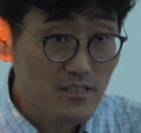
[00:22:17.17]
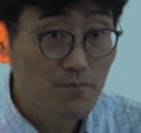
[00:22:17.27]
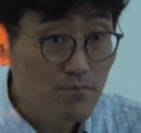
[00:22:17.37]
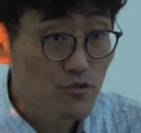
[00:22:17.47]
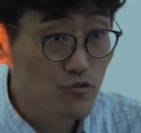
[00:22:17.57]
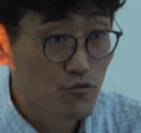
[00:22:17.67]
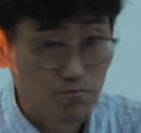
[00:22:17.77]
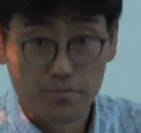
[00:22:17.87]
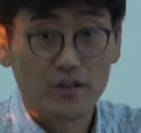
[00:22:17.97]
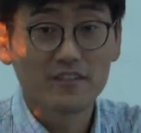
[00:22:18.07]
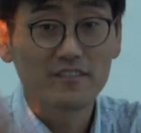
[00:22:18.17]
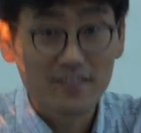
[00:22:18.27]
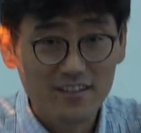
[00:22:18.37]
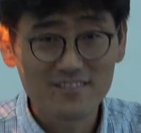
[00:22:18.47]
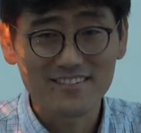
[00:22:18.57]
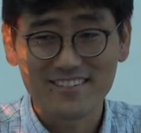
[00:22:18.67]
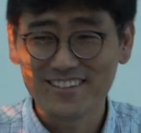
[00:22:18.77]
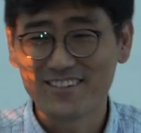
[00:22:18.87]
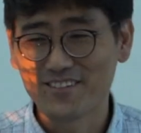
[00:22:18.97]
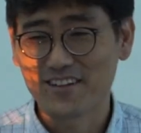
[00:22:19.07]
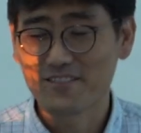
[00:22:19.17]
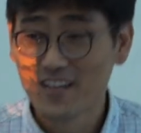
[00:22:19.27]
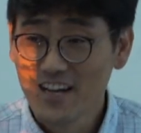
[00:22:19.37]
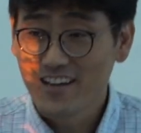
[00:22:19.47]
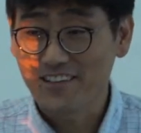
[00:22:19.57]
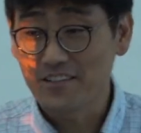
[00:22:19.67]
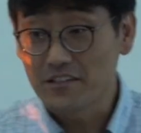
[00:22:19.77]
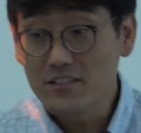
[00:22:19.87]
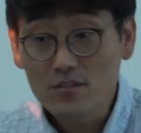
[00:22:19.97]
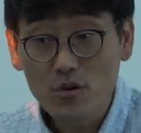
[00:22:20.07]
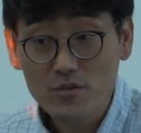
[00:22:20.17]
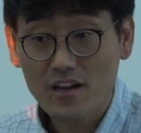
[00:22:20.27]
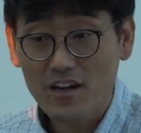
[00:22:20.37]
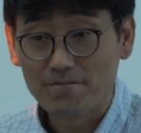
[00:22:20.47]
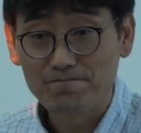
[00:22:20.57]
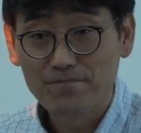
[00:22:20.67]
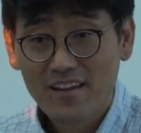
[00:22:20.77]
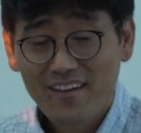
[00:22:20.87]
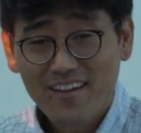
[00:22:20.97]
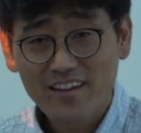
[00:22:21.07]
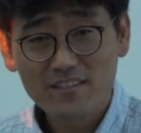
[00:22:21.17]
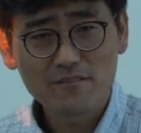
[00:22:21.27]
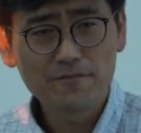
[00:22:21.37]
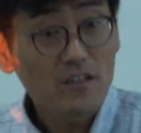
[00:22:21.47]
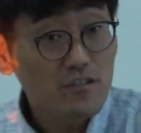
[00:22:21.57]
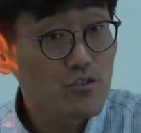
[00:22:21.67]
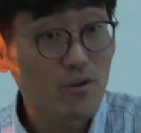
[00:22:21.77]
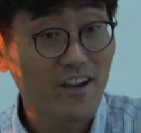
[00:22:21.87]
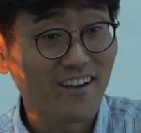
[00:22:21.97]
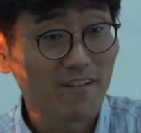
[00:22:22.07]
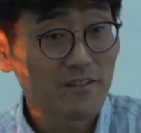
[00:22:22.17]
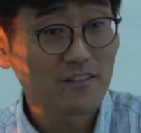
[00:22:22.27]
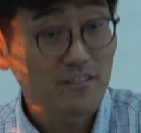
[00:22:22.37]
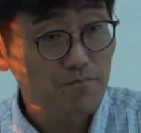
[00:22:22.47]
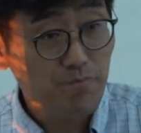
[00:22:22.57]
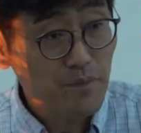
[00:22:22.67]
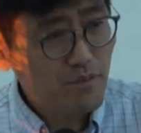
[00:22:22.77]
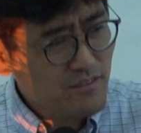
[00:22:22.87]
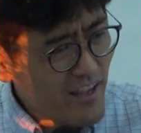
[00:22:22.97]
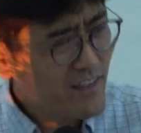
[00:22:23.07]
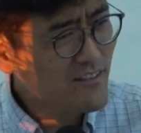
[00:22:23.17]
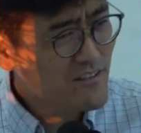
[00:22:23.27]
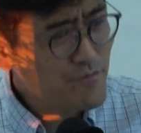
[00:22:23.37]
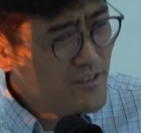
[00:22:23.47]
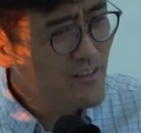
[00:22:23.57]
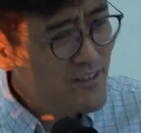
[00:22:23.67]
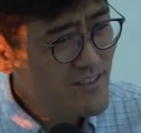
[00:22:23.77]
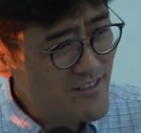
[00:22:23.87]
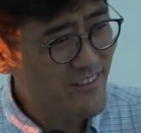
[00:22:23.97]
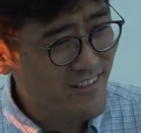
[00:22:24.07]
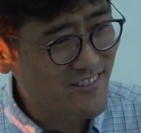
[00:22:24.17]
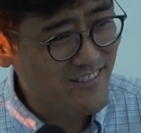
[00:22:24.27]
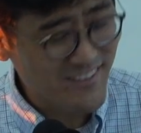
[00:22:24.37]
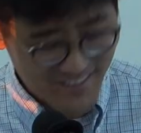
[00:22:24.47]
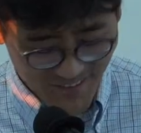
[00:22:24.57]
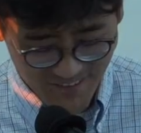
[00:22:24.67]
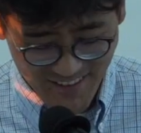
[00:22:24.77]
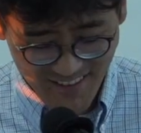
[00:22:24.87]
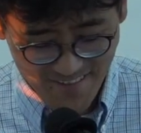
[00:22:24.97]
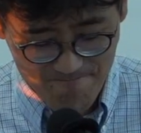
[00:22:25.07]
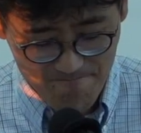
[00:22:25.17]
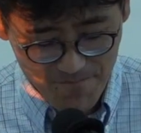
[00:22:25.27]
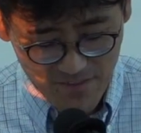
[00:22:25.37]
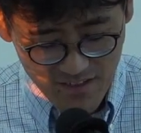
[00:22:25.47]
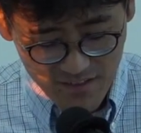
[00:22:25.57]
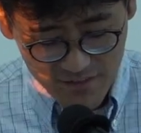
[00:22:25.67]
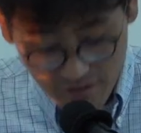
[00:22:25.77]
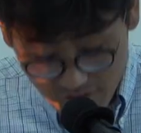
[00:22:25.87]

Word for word: seem to burn things and, you know, whatever. This goes on. And feng shui, I mean, this, people take this really seriously, don't they? During